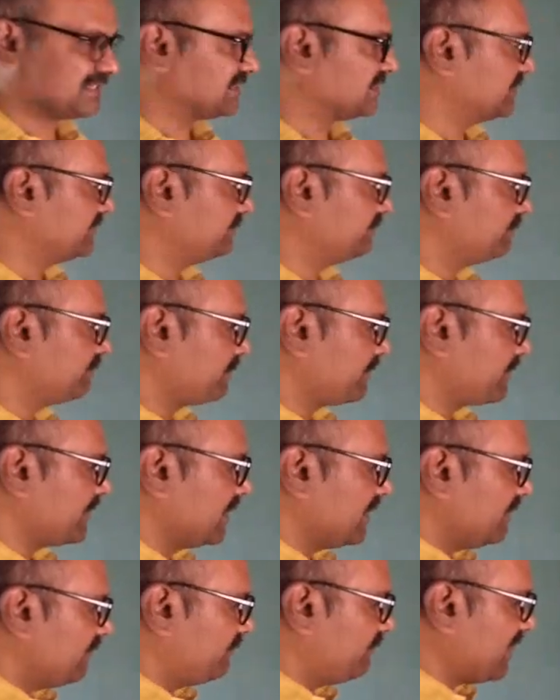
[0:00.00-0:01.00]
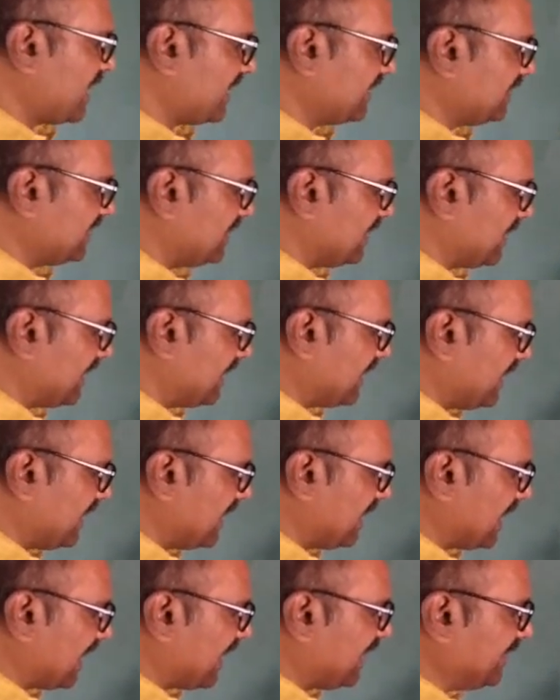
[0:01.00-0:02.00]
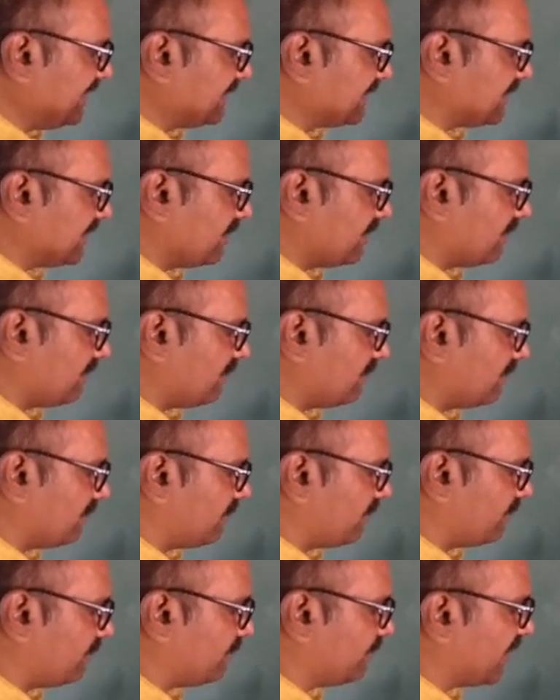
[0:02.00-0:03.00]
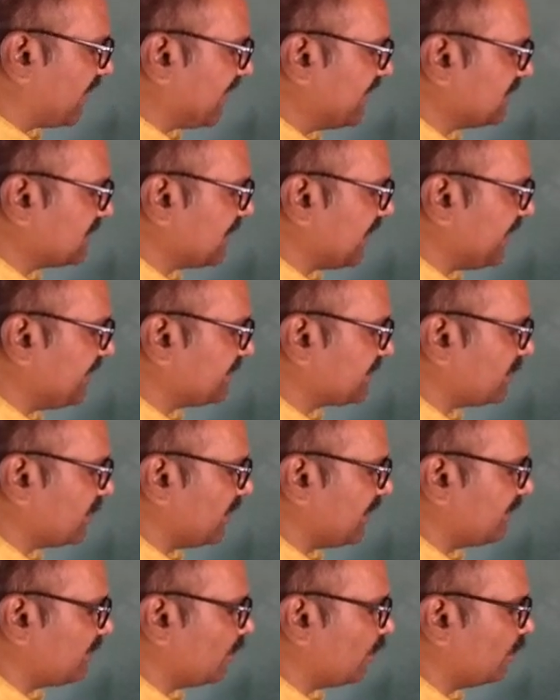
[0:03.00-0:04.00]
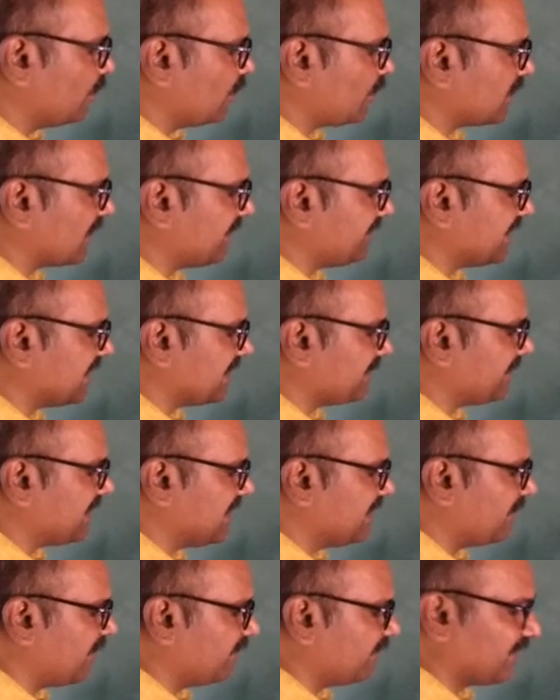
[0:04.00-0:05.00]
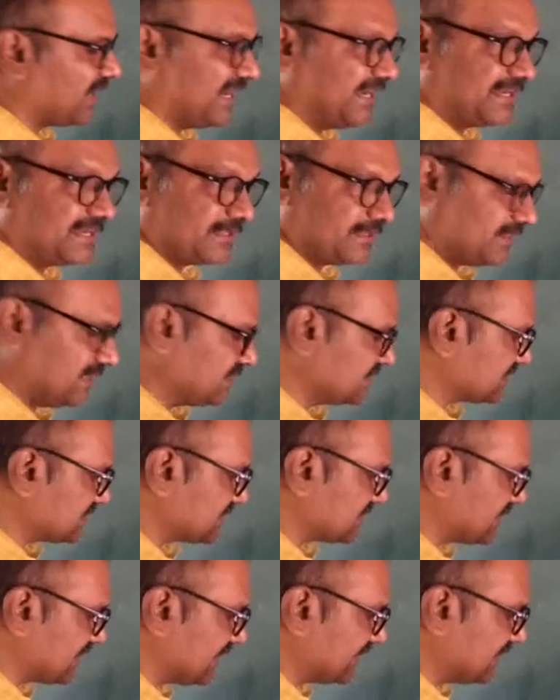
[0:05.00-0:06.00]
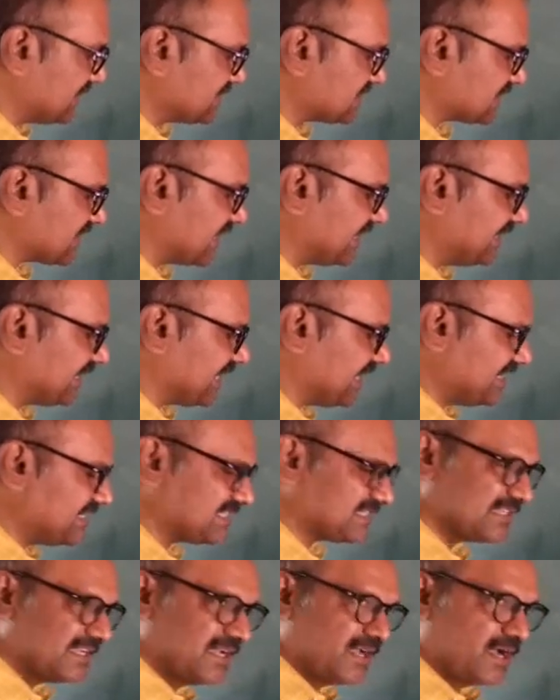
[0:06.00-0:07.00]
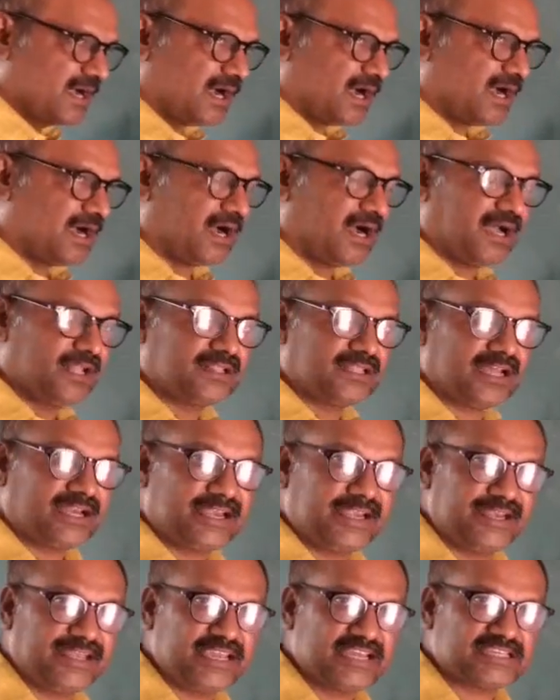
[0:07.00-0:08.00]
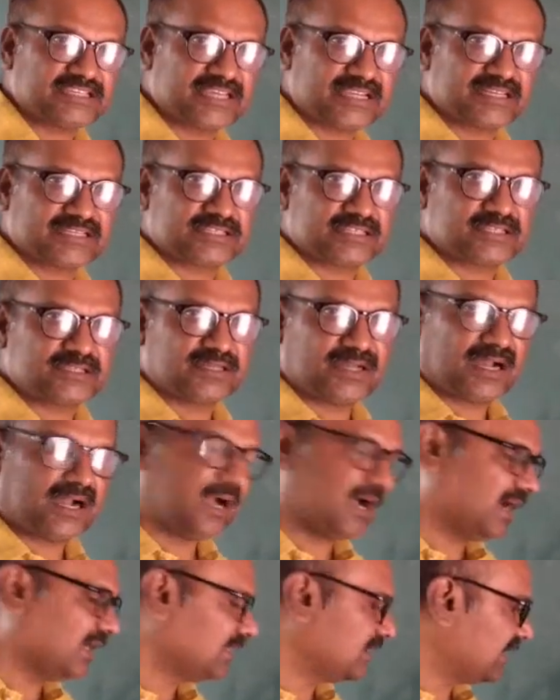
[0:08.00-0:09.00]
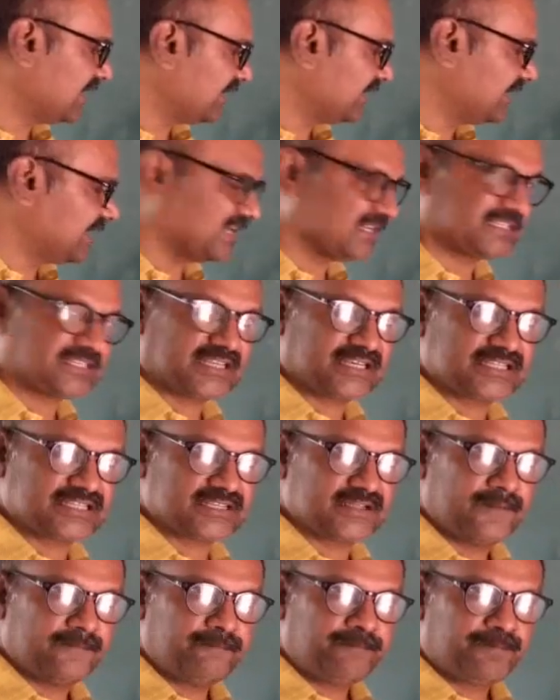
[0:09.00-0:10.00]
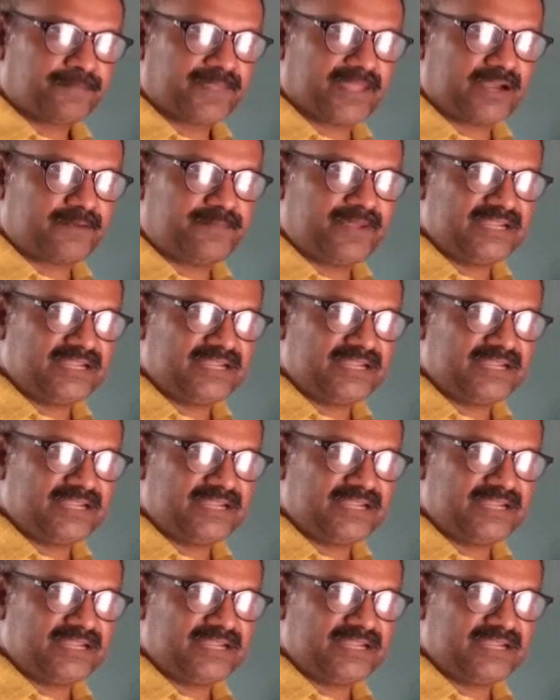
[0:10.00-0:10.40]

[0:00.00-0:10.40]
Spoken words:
Absorption spectrum means when a light, white light, a monochromatic beam of light, this contains all the radiations.